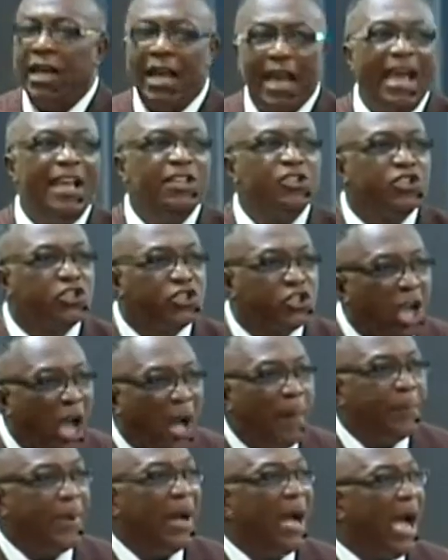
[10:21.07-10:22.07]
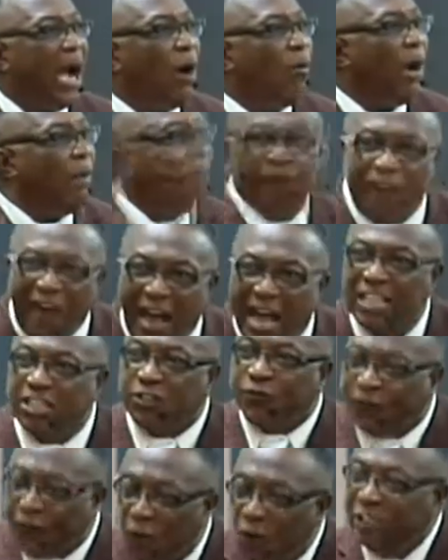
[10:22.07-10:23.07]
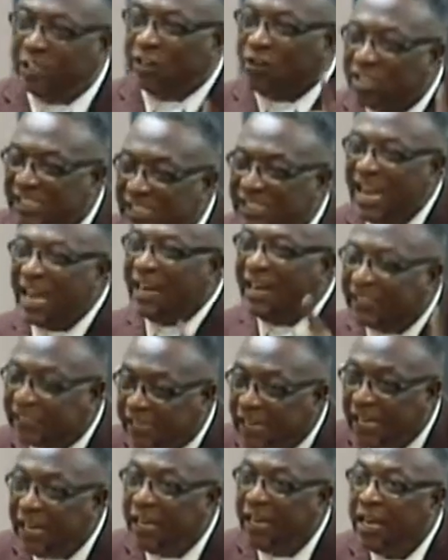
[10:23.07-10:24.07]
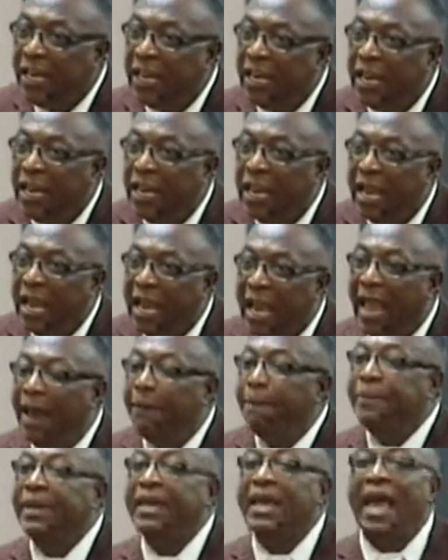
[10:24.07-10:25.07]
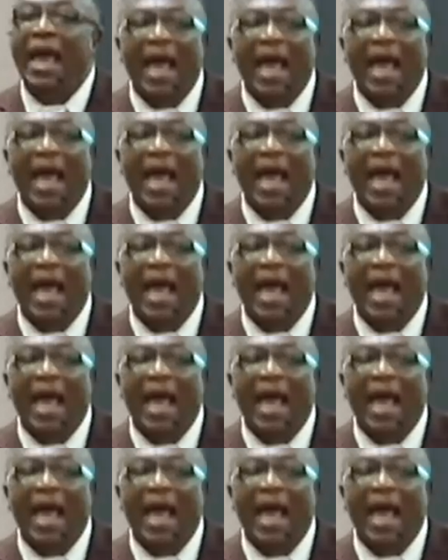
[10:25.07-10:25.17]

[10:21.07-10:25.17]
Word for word: and stop our fast food Christianity and be